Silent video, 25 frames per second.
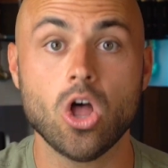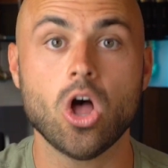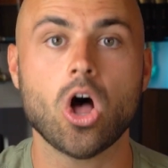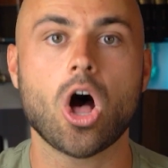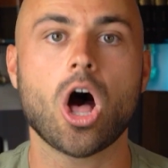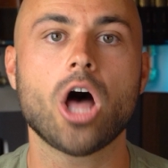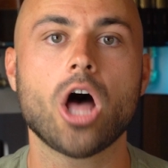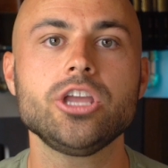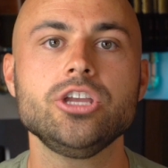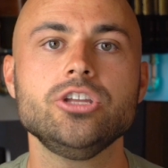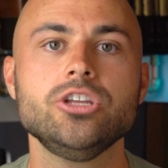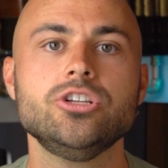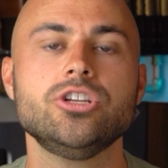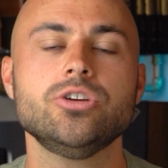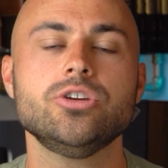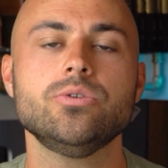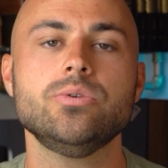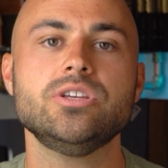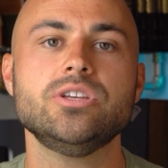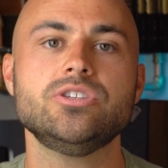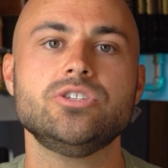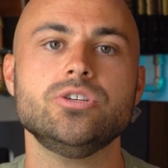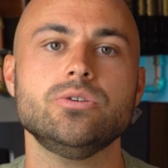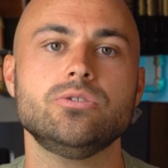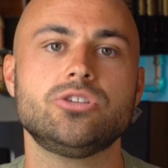All you do
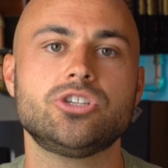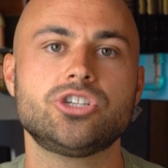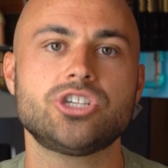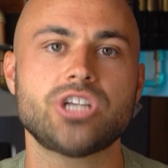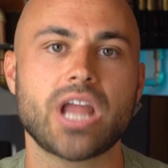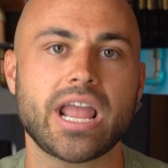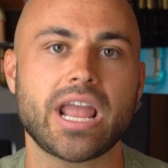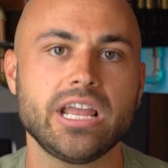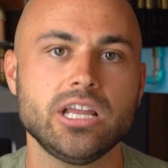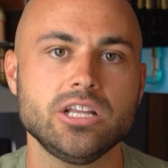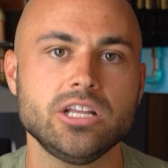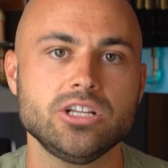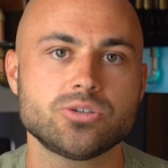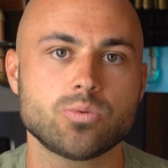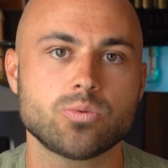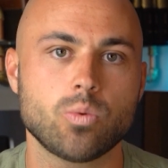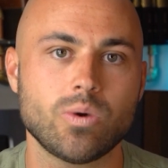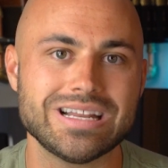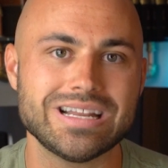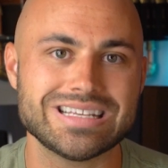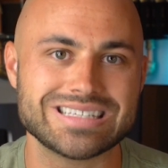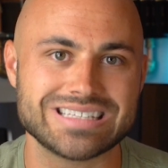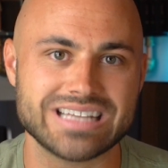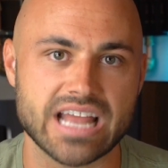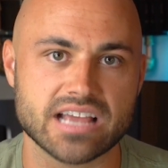is you change
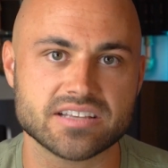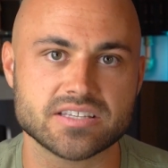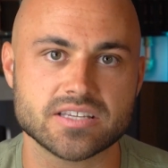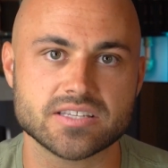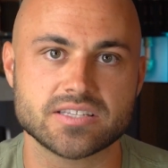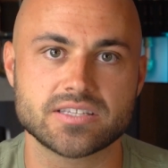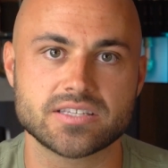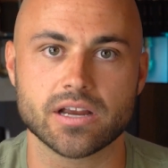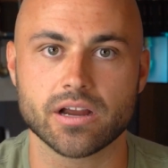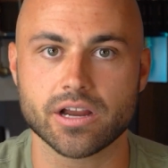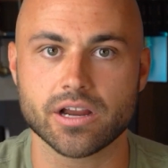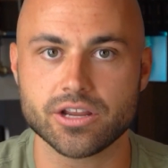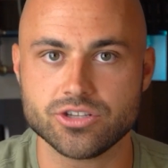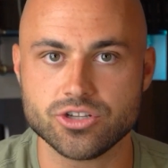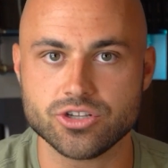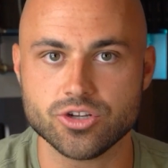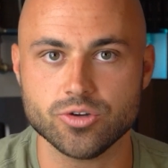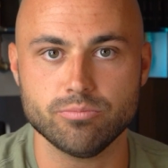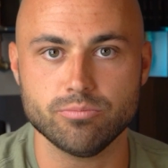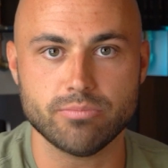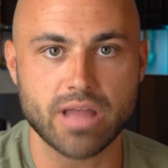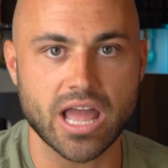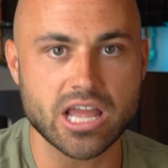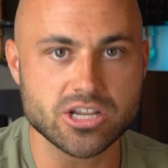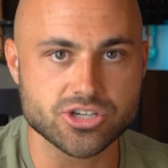what is necessary to
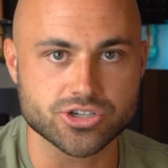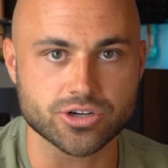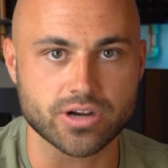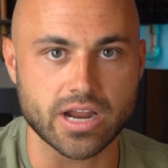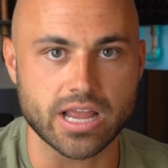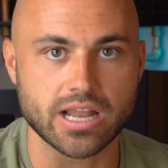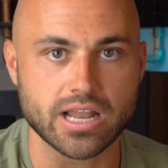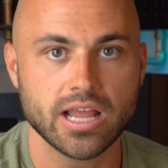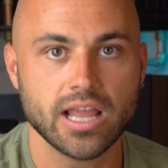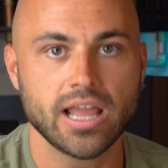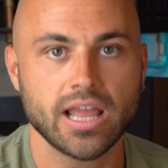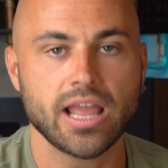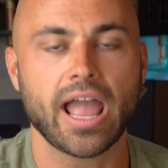measure it.